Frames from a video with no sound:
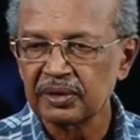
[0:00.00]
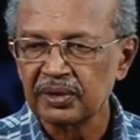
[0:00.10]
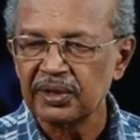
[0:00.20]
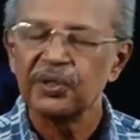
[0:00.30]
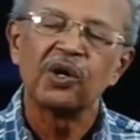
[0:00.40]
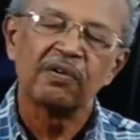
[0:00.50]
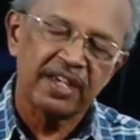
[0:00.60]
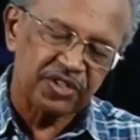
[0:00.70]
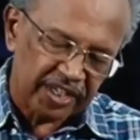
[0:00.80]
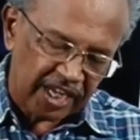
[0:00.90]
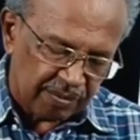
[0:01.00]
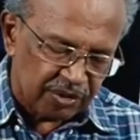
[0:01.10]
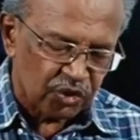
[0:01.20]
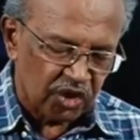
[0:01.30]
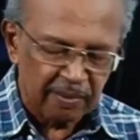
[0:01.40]
He always came to
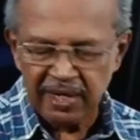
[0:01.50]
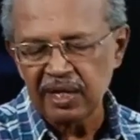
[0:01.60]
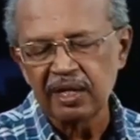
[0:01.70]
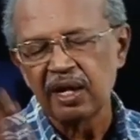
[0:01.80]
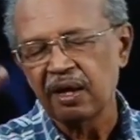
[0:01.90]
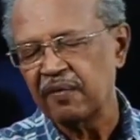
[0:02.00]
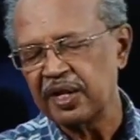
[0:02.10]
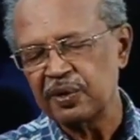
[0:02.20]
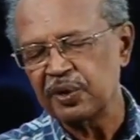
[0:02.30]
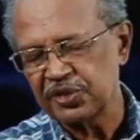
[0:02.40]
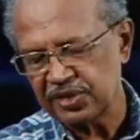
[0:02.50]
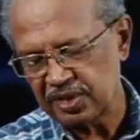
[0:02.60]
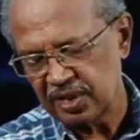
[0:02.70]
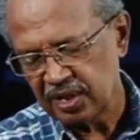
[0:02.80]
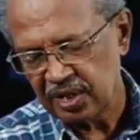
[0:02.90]
see me when he was
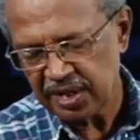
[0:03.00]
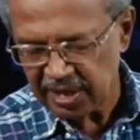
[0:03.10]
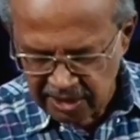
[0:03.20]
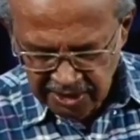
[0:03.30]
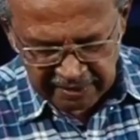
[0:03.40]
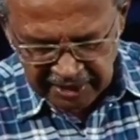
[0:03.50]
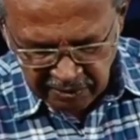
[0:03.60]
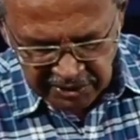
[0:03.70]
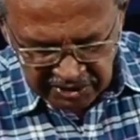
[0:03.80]
here, when he was